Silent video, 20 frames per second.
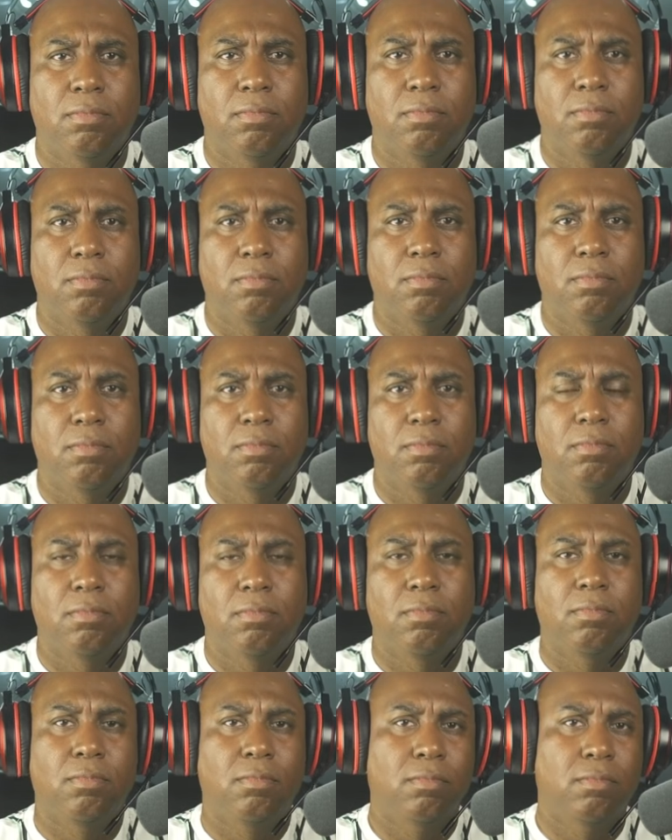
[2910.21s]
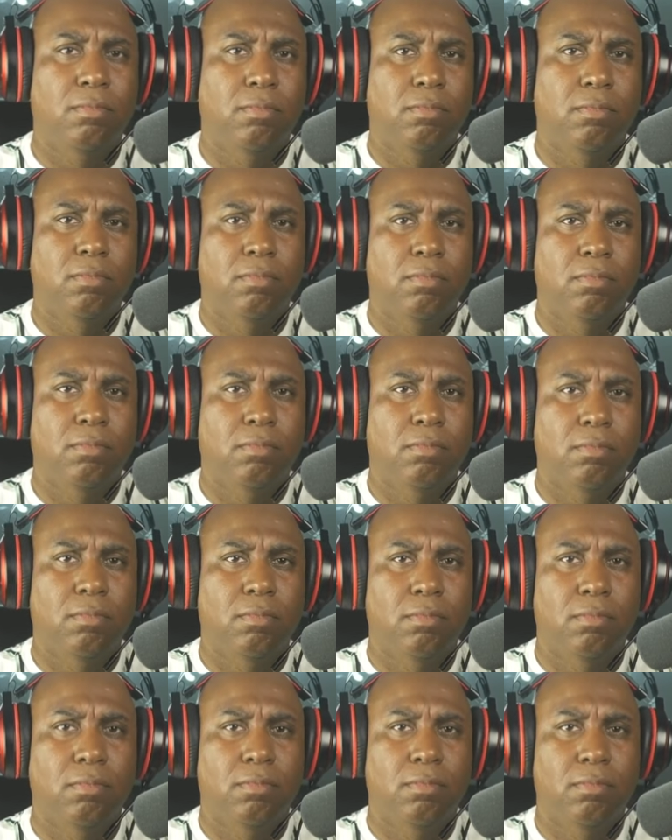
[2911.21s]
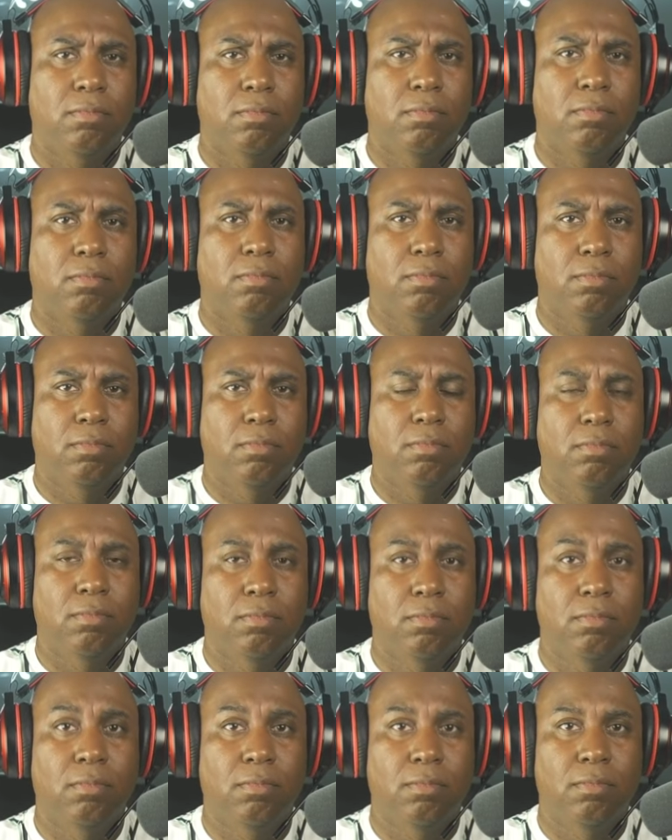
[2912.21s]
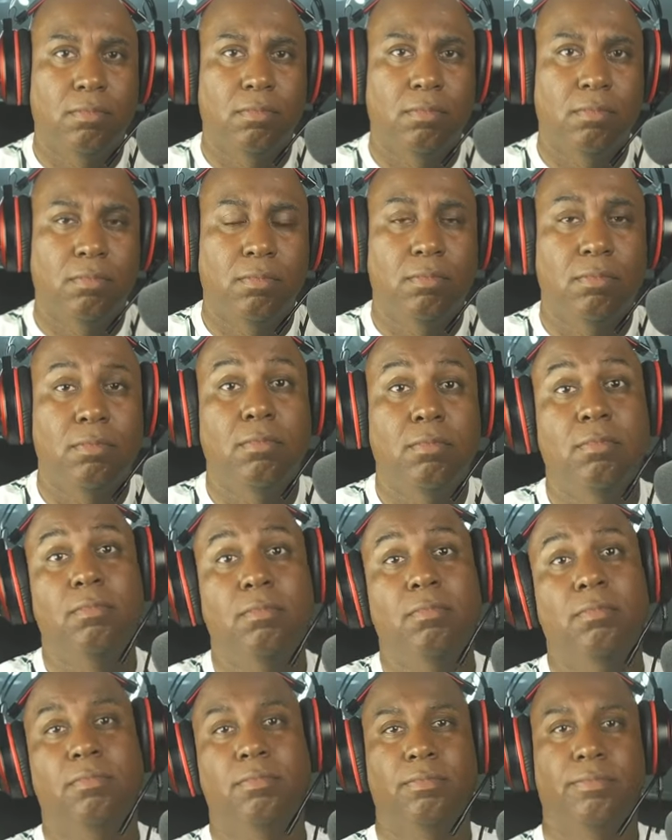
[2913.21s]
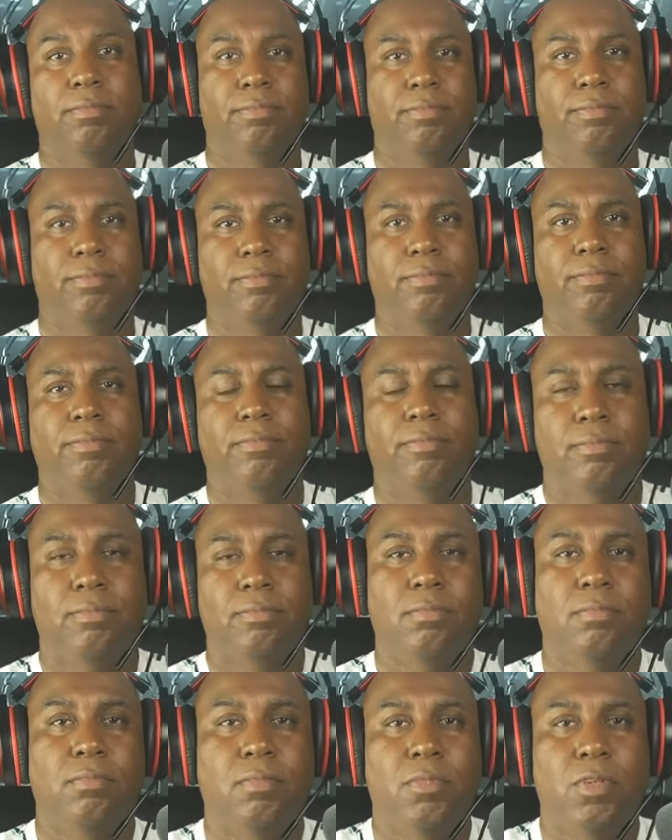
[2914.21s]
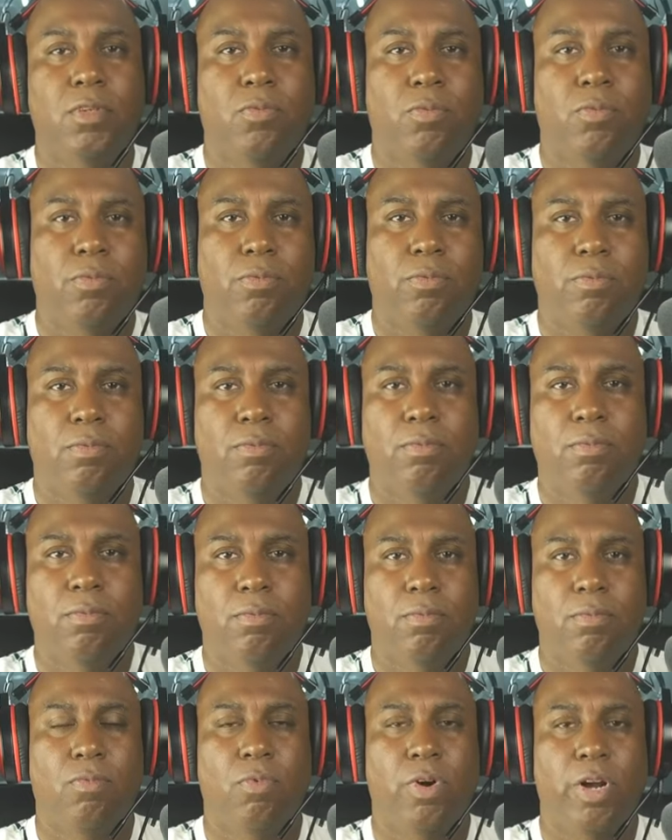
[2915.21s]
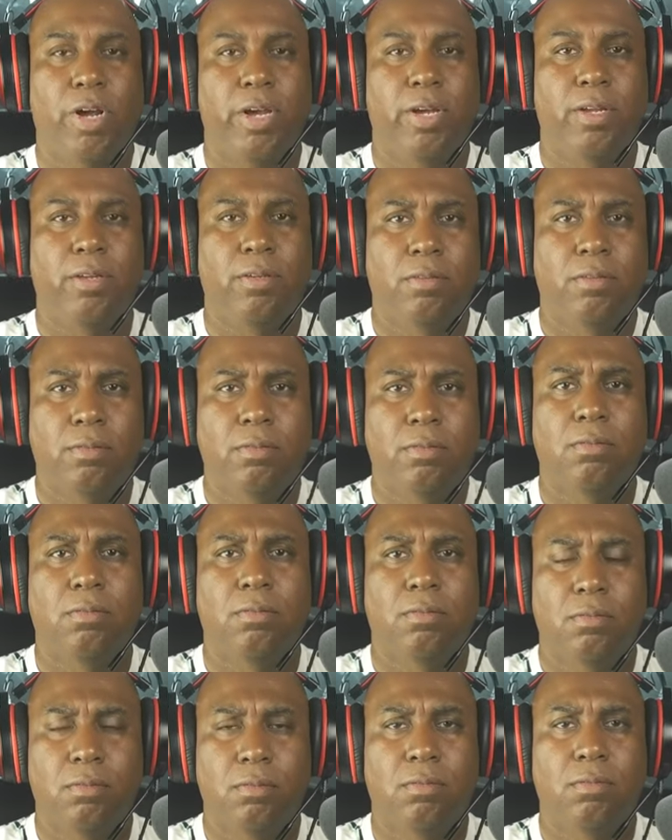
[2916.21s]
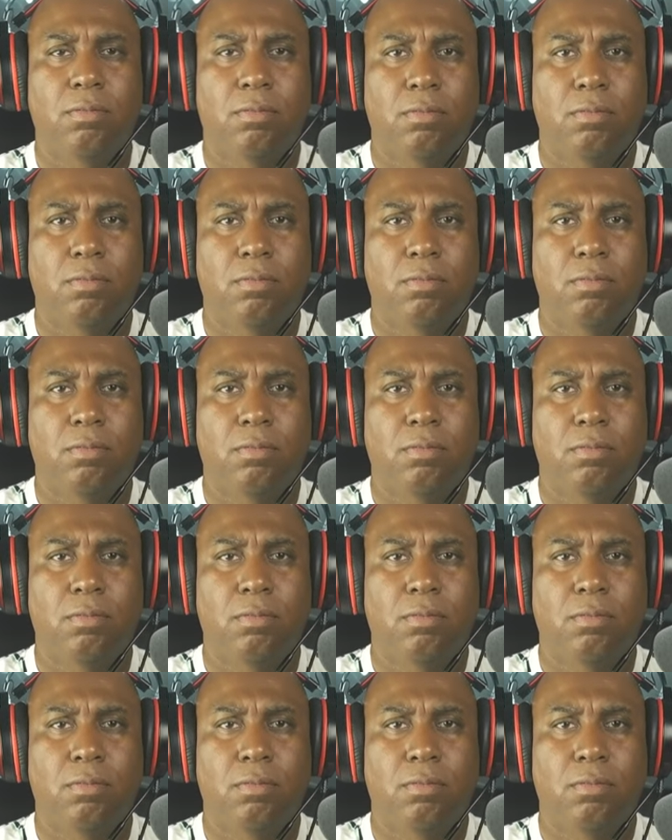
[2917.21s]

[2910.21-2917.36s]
(silent)